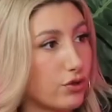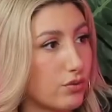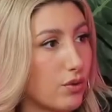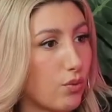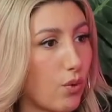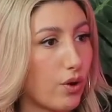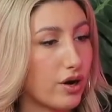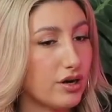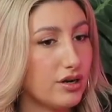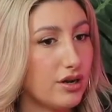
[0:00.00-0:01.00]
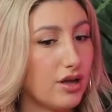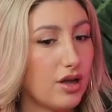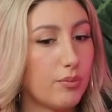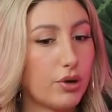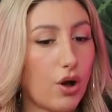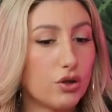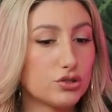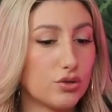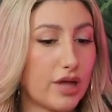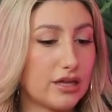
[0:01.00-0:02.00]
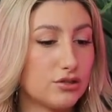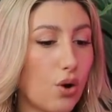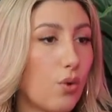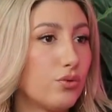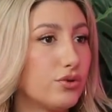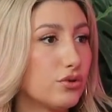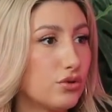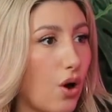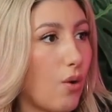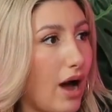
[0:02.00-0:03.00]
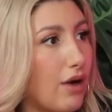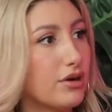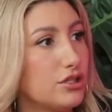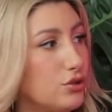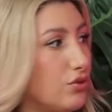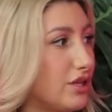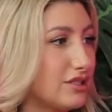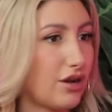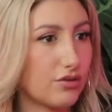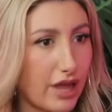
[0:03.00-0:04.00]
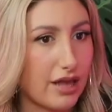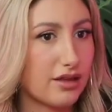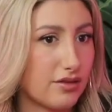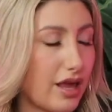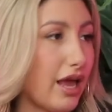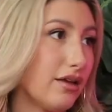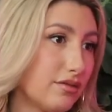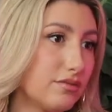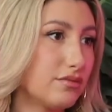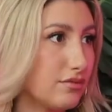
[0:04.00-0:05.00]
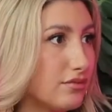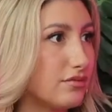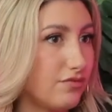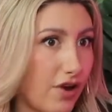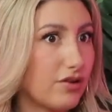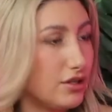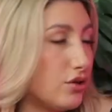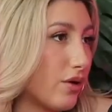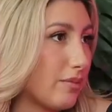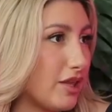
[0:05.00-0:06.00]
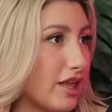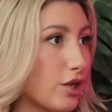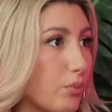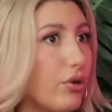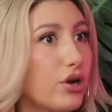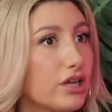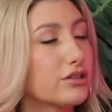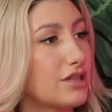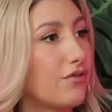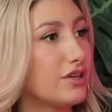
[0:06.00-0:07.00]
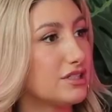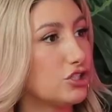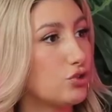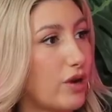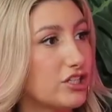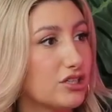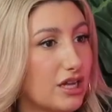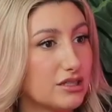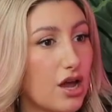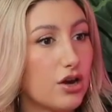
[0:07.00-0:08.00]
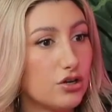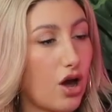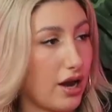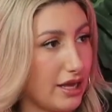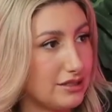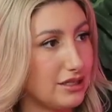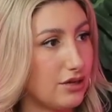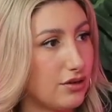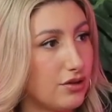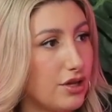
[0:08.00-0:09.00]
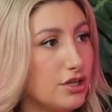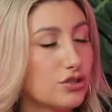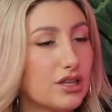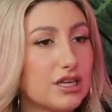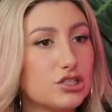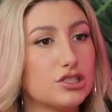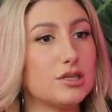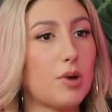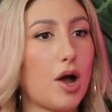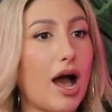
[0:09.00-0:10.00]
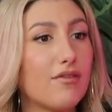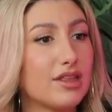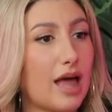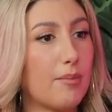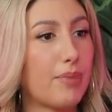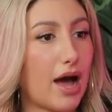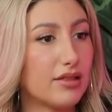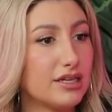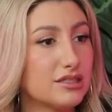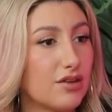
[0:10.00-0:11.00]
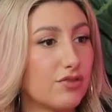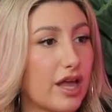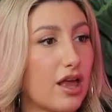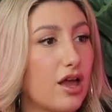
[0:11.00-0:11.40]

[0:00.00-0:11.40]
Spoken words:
the reward, but also like, don't go out and do things that are like, okay, very, you know what I mean? Like, you're putting yourself in a situation that's not ideal. So I think it's just about having that balance of like